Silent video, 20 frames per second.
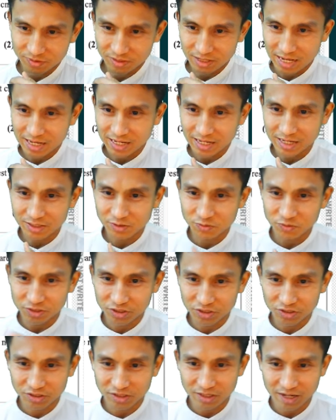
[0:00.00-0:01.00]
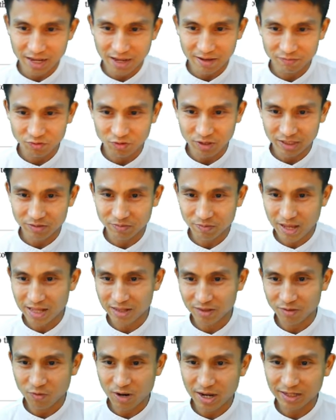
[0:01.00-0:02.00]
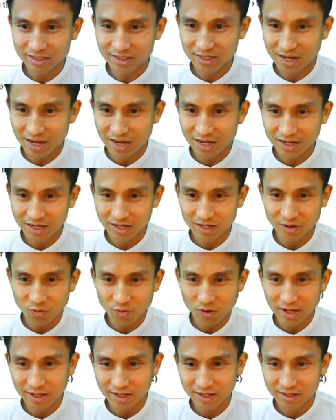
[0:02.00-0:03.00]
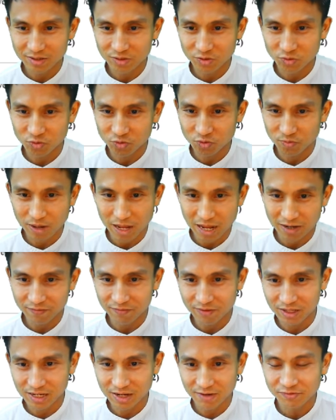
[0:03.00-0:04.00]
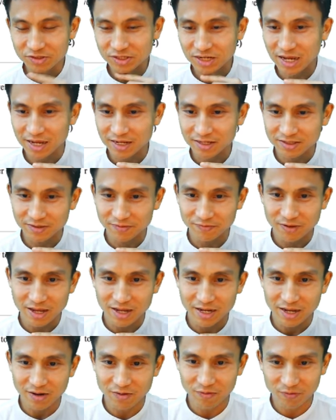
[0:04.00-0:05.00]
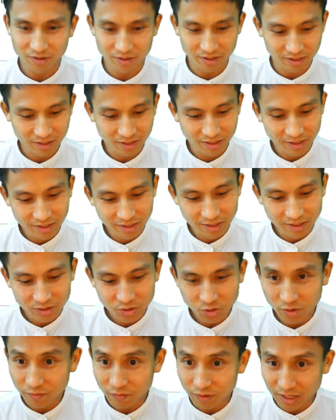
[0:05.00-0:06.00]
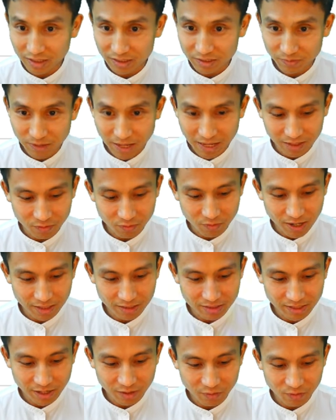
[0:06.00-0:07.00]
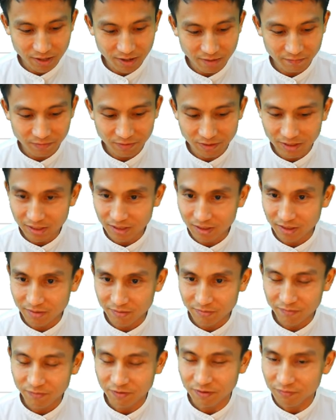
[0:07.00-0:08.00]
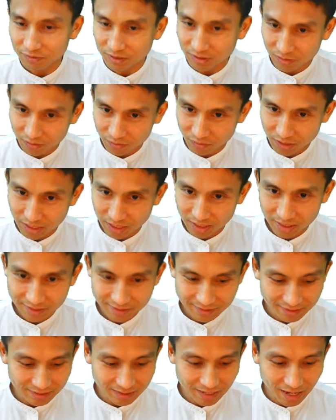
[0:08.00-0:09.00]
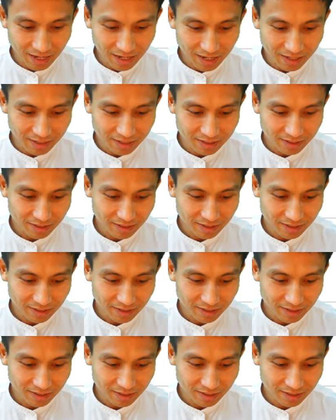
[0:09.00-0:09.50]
I guess we're just going to have to expand the right side and equate it to part of the left side to find alpha. So if we expand the right side, we have 53 sine